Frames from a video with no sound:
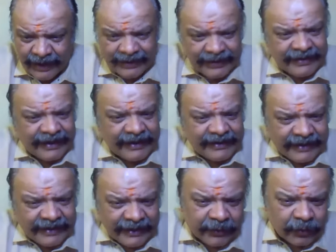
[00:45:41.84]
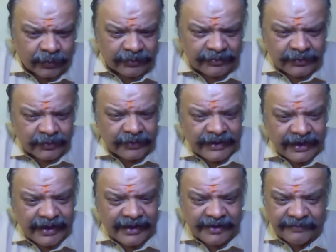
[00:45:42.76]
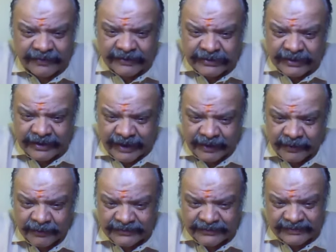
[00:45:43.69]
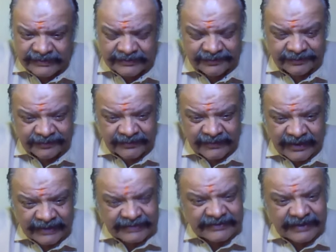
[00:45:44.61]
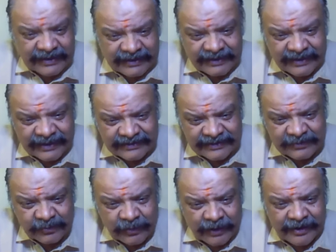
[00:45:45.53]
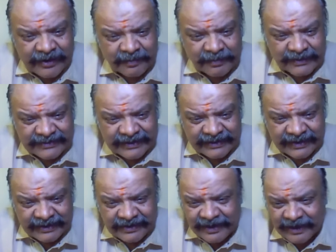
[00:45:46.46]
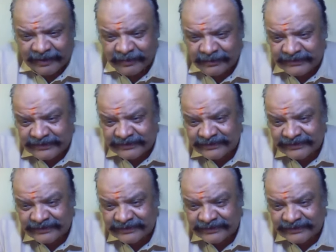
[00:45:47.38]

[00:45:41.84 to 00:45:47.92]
It can take you to near differential diagnosis, in certain cases to one hundred percent clear diagnosis.